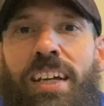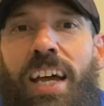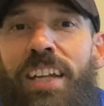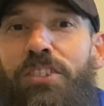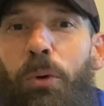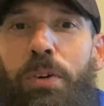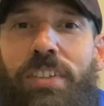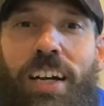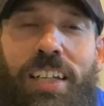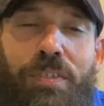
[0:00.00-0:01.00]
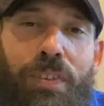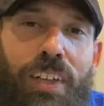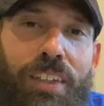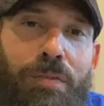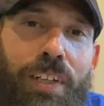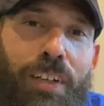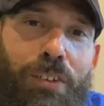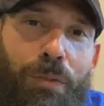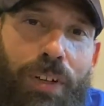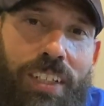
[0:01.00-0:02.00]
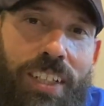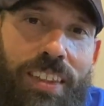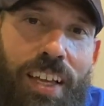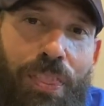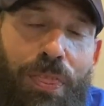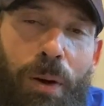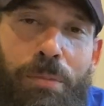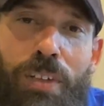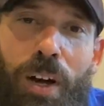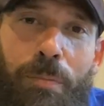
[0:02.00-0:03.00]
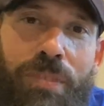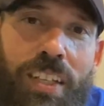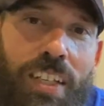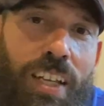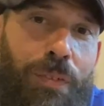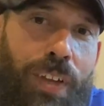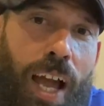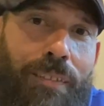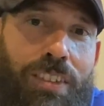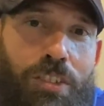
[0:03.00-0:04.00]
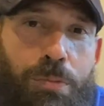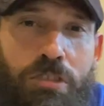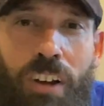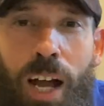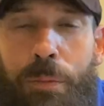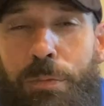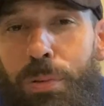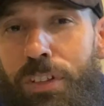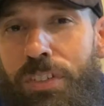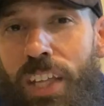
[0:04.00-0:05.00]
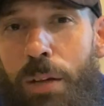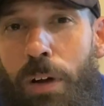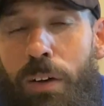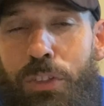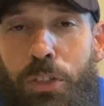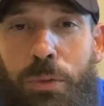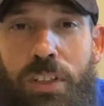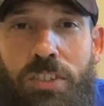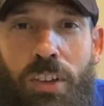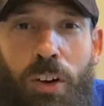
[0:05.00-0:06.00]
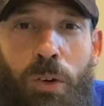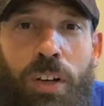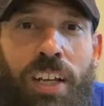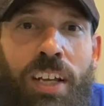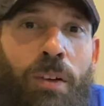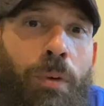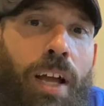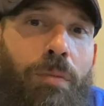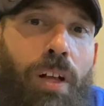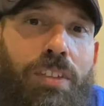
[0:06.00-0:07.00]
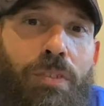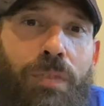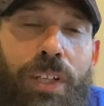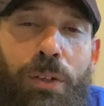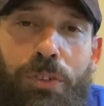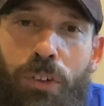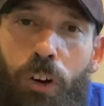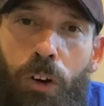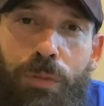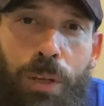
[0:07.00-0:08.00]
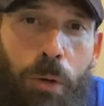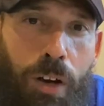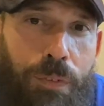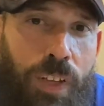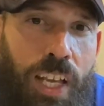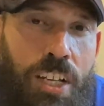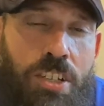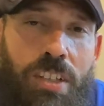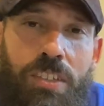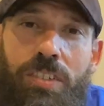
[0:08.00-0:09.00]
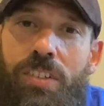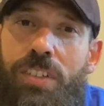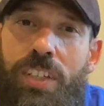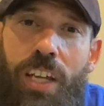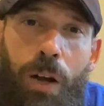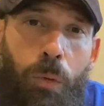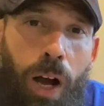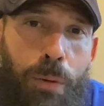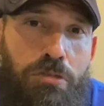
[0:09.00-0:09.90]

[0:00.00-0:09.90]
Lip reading: And as always, guys, if you like the video, don't forget to hit that thumbs up. If you haven't subscribed, please think about doing so. We have lots of videos on RV modifications, DIY